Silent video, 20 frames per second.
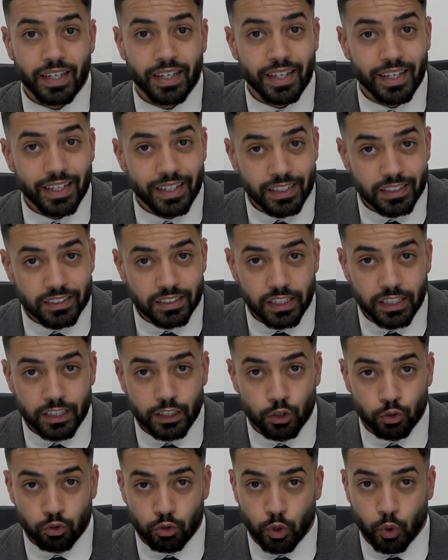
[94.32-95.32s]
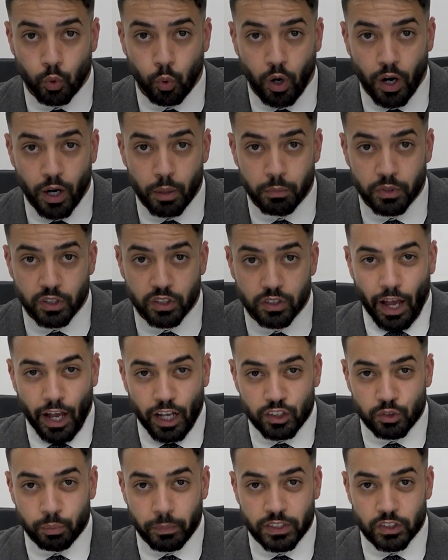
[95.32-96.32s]
It is a legal requirement.
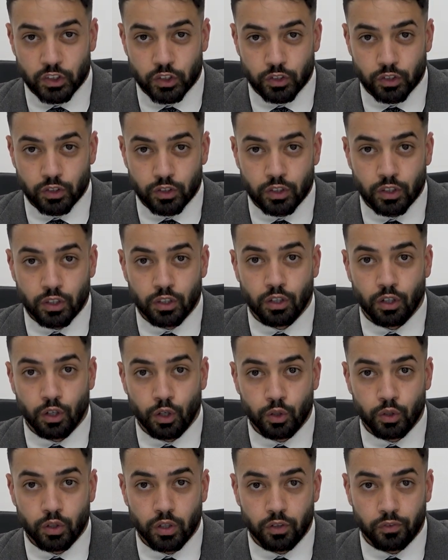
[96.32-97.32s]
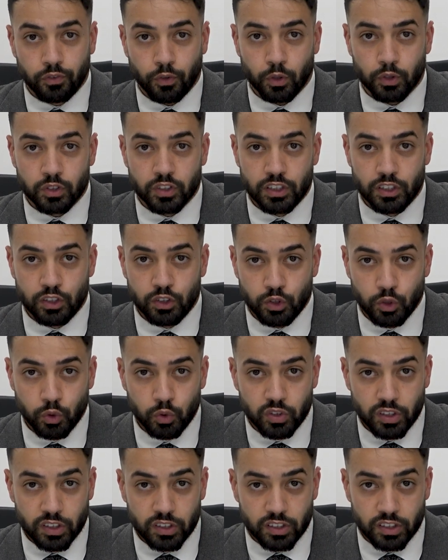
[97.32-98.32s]
As mentioned, local authority
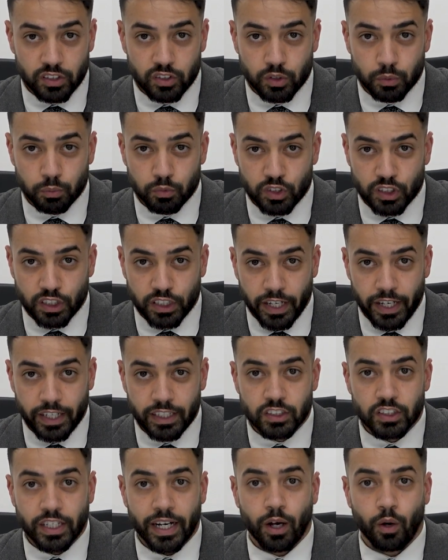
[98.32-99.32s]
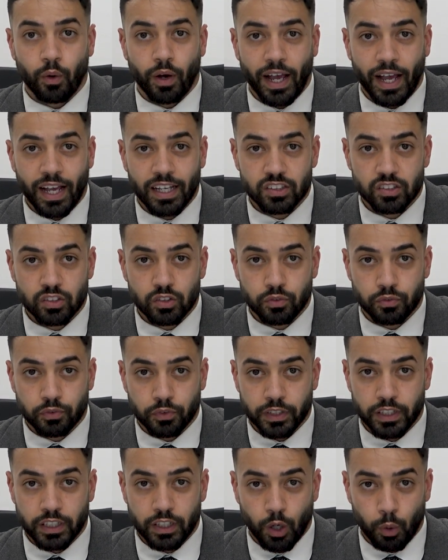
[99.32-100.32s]
use this system to gauge how
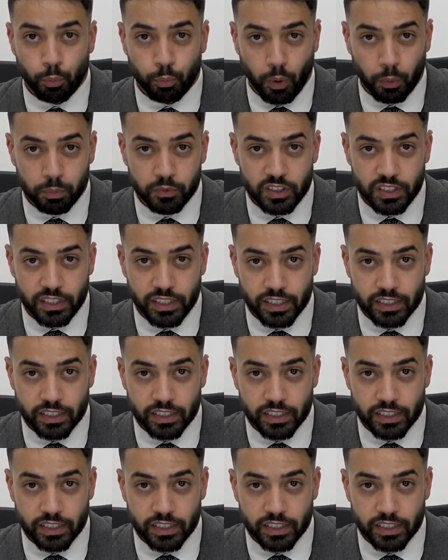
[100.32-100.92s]
hazard-free a property